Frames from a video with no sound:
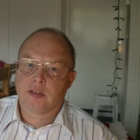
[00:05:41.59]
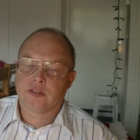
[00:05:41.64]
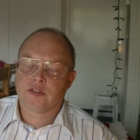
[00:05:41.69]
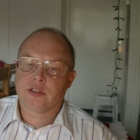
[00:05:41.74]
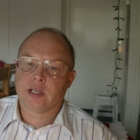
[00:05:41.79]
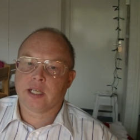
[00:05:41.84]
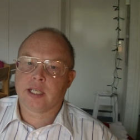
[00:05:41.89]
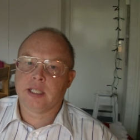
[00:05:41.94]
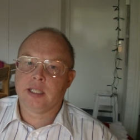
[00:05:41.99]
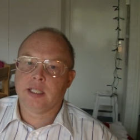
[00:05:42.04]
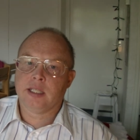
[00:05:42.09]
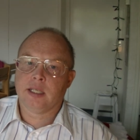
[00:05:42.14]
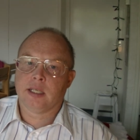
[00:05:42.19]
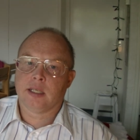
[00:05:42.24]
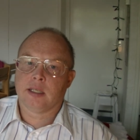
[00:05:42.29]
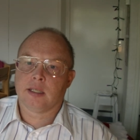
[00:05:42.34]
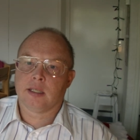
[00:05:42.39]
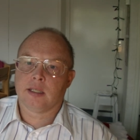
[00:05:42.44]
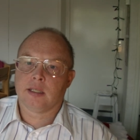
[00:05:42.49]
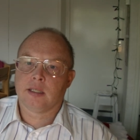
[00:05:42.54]
very
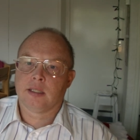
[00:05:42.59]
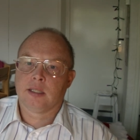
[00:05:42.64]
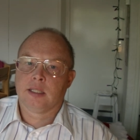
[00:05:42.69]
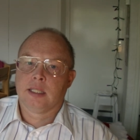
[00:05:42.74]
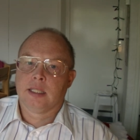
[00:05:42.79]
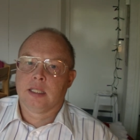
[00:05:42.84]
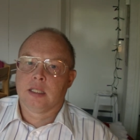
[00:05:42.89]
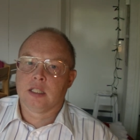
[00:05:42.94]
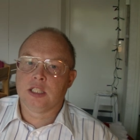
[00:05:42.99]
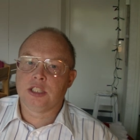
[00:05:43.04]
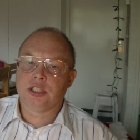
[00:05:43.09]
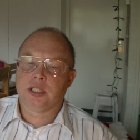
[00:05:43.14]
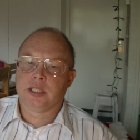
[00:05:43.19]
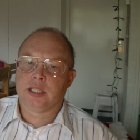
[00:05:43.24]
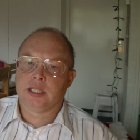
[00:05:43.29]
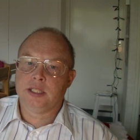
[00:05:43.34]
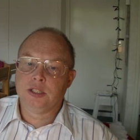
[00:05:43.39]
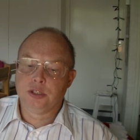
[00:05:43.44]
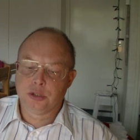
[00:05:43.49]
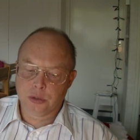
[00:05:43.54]
uh, listening
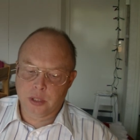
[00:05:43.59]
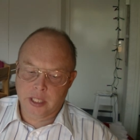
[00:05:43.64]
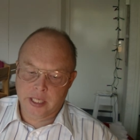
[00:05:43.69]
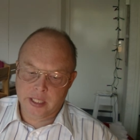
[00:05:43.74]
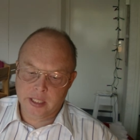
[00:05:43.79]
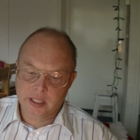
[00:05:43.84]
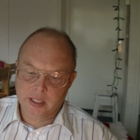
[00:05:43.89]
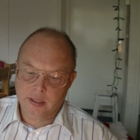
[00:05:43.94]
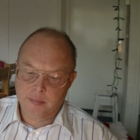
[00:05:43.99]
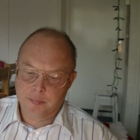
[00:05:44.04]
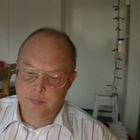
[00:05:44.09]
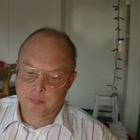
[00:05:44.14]
in today.